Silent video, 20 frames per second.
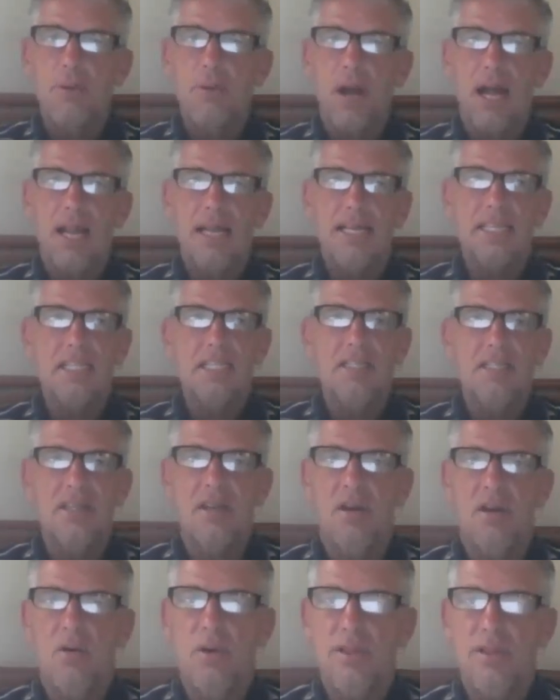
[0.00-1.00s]
products,
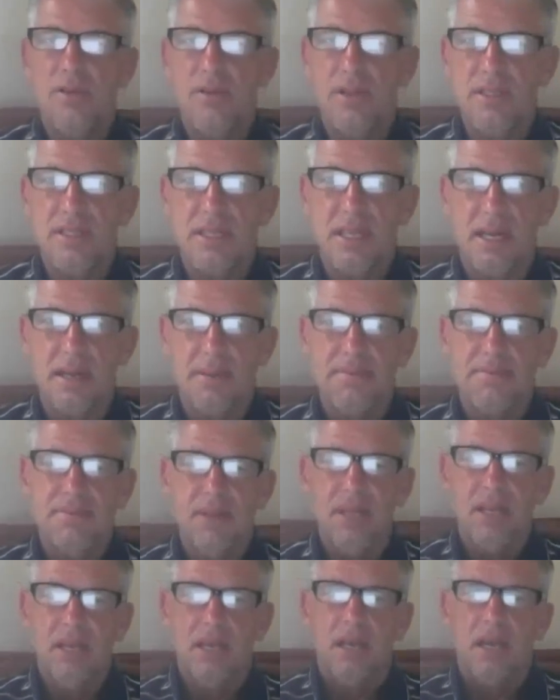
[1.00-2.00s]
whether it's a
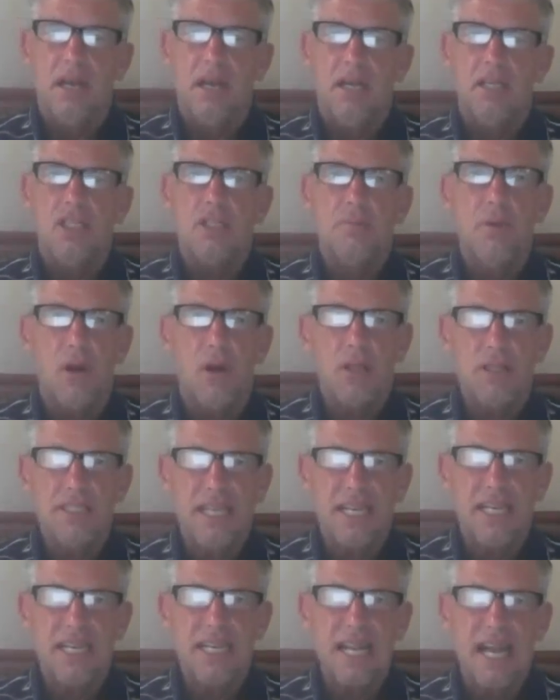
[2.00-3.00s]
small
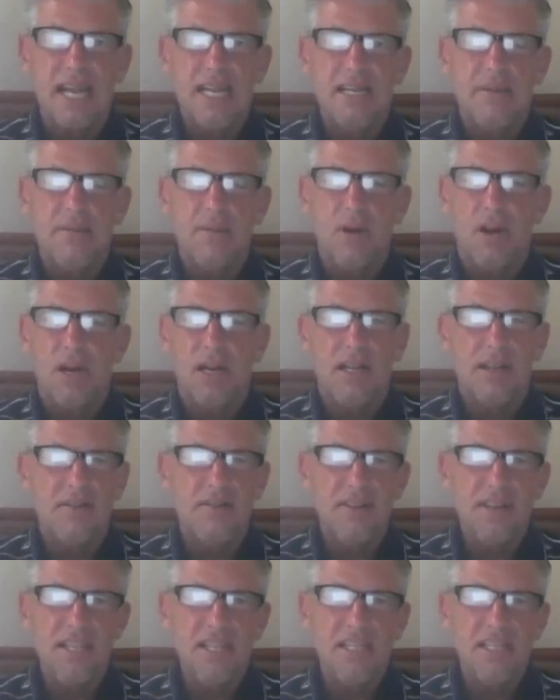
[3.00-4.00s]
ticket item or a
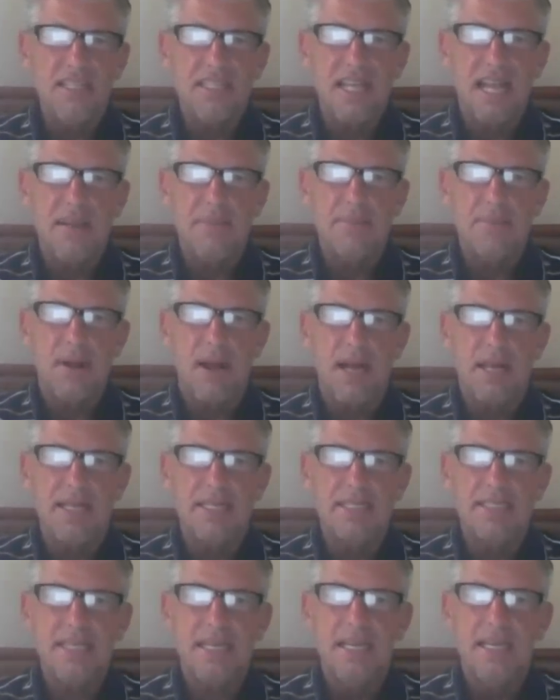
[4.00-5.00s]
convenience type
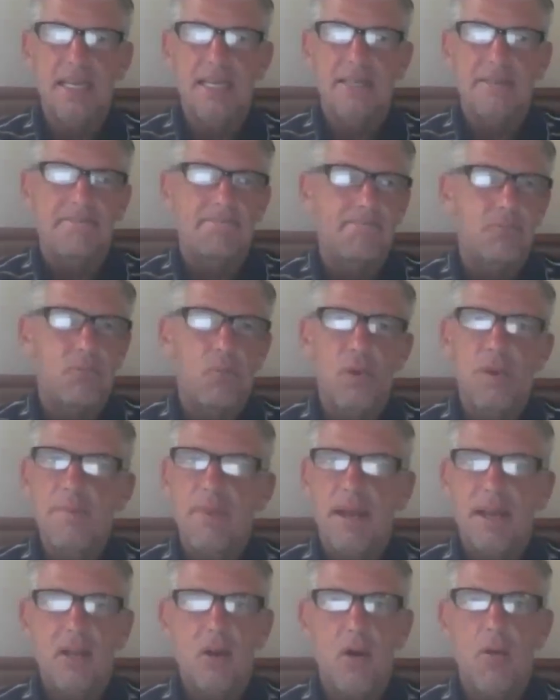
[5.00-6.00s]
product, we
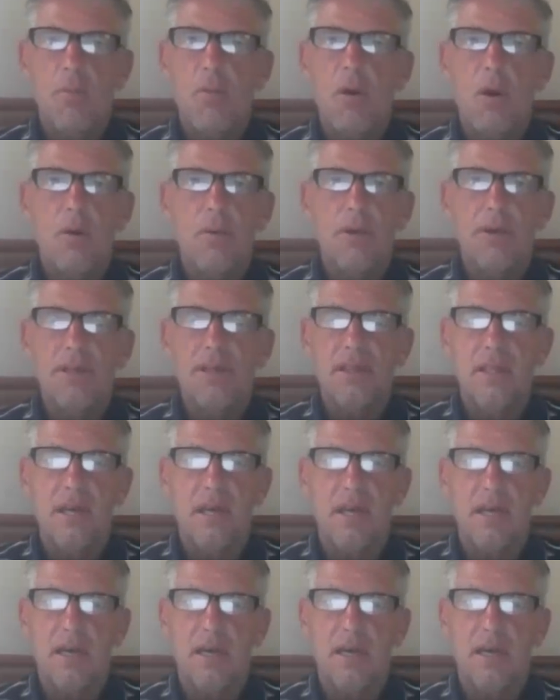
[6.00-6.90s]
might go more with